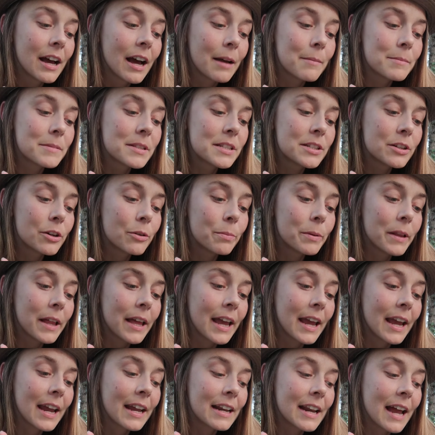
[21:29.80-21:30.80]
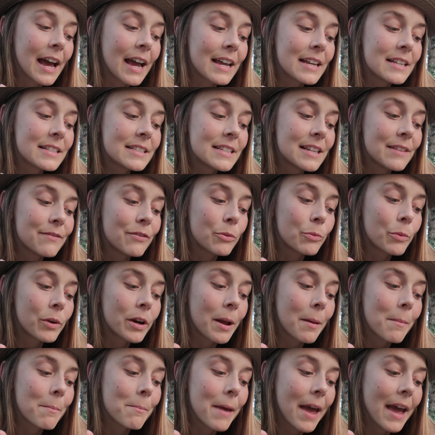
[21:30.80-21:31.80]
I'm still playing nice even
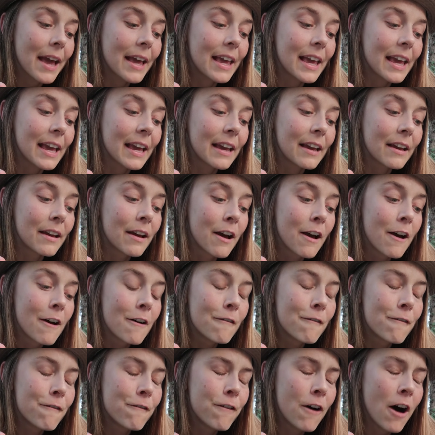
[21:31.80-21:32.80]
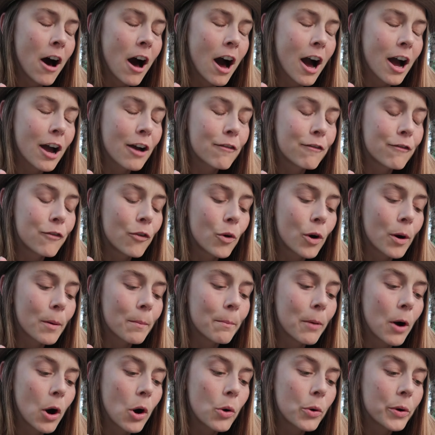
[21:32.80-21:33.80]
when I'm begging. Fuck
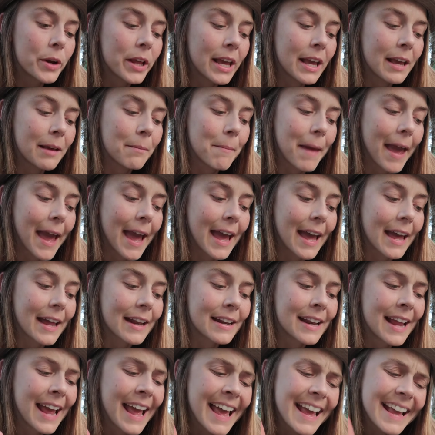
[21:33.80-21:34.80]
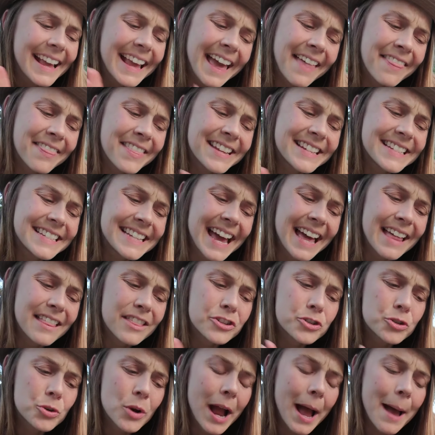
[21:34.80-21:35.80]
foreboding, man. Can the
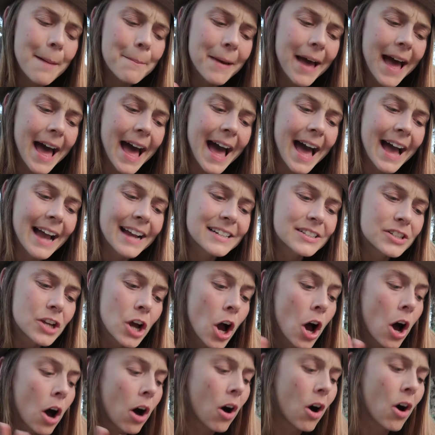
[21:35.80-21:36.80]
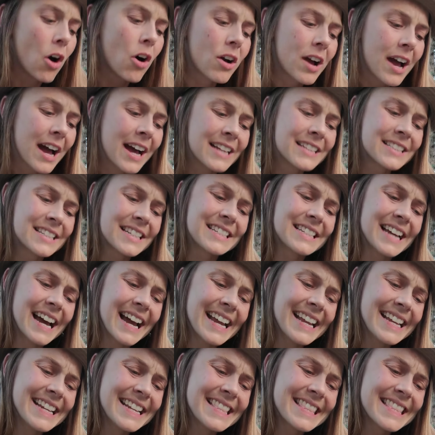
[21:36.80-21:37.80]
death trap act? All kinds of
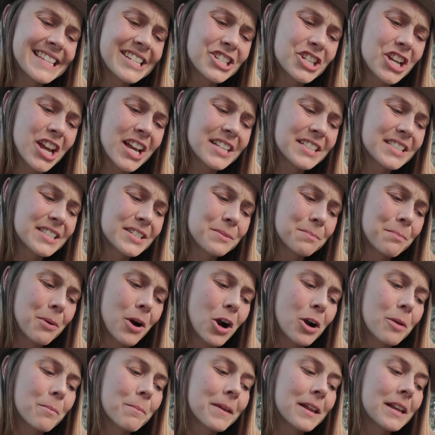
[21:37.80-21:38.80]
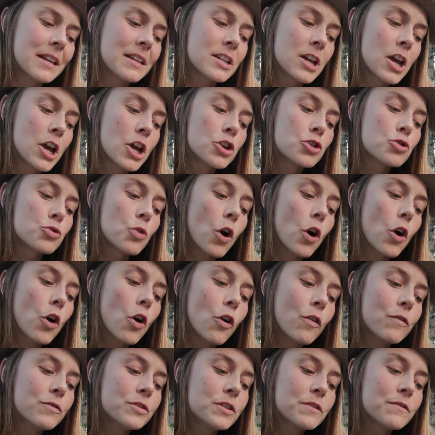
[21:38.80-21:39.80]
tight in the chest department,
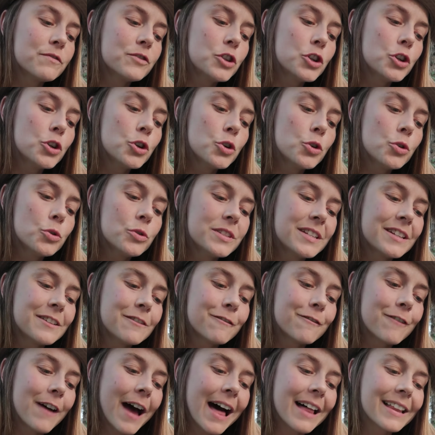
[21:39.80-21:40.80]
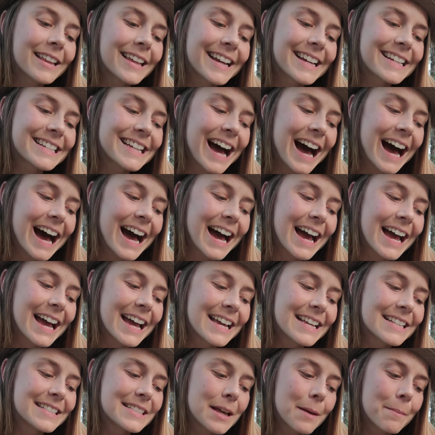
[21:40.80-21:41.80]
droves of dudes in phallic
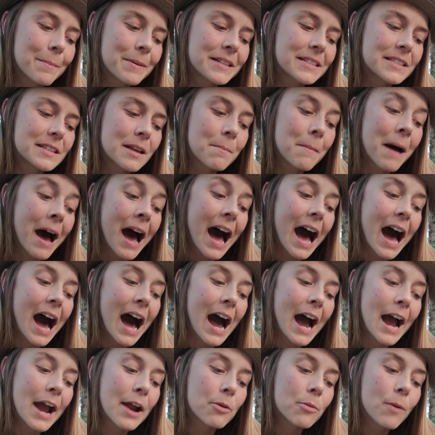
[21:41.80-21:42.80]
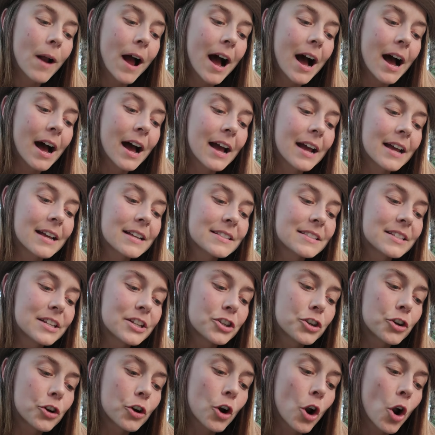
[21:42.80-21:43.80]
ties up in some high rise
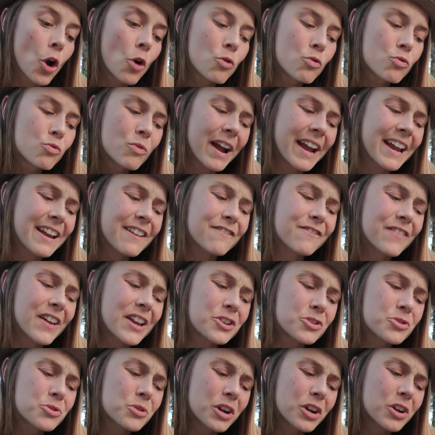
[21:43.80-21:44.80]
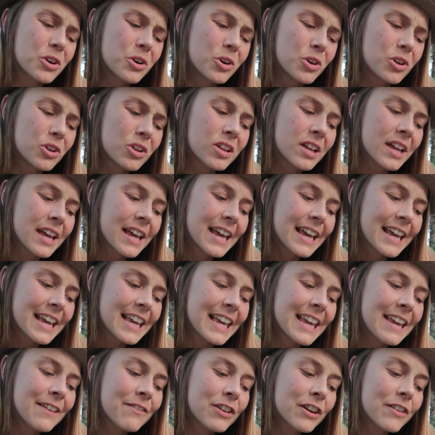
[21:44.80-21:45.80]
in your right ventricle.
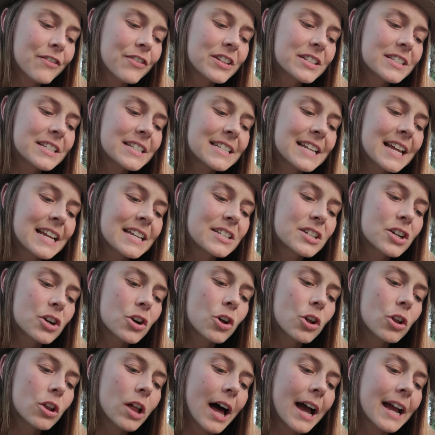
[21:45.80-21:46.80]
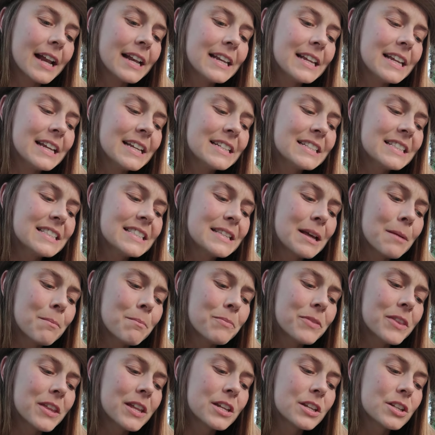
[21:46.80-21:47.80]
Even if it's a tentacle, I need
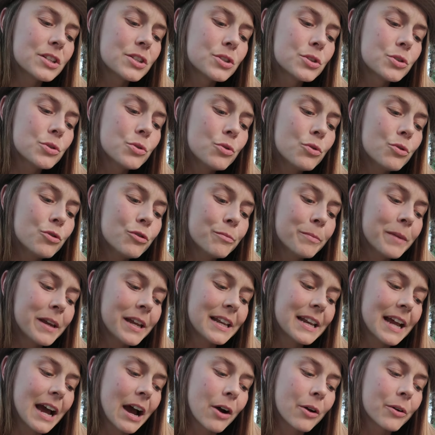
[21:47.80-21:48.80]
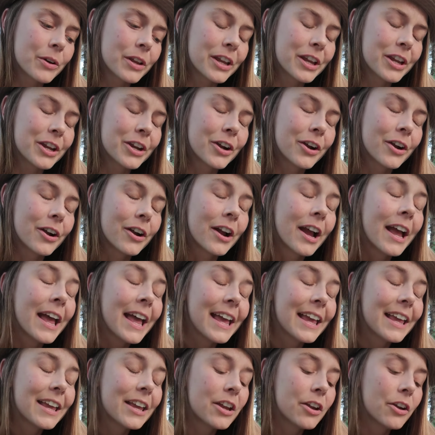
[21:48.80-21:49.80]
something to soothe me down here.
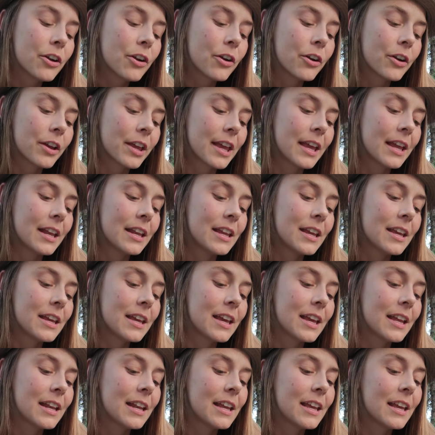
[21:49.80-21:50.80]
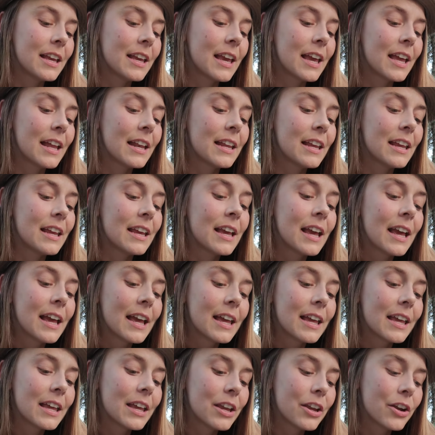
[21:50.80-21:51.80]
Here, kitty, kitty, kitty,
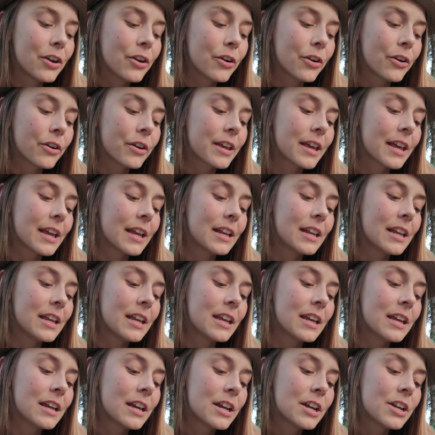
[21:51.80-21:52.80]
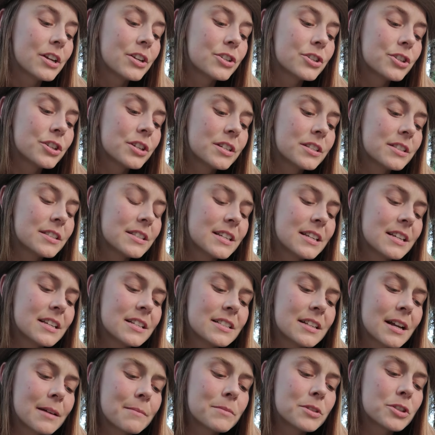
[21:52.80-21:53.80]
here, kitty. She
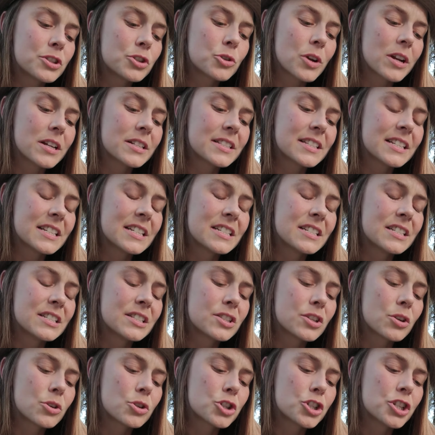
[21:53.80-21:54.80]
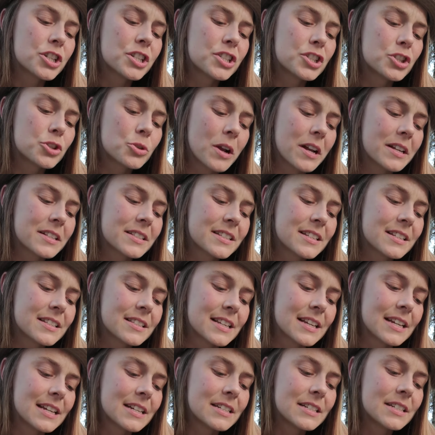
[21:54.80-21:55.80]
sees I'm stressin', so she
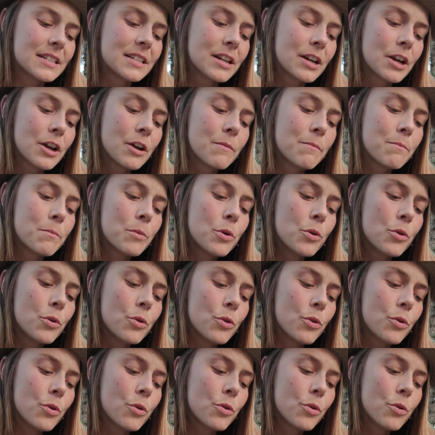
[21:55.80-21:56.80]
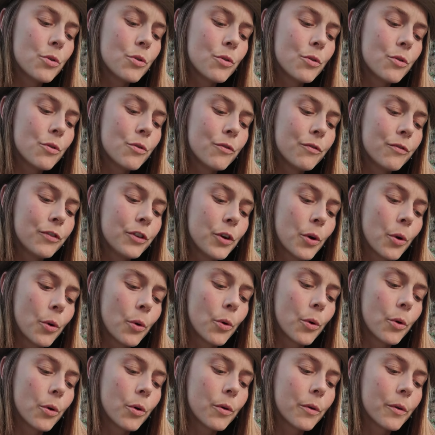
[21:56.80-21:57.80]
stresses it. Move
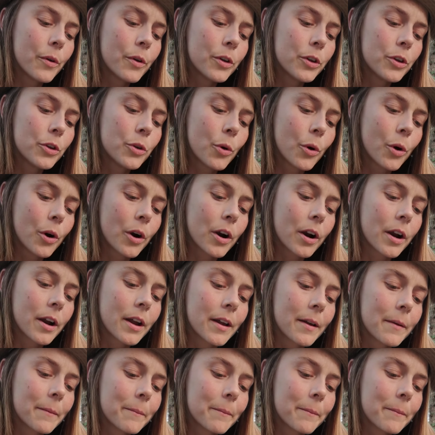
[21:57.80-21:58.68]
your your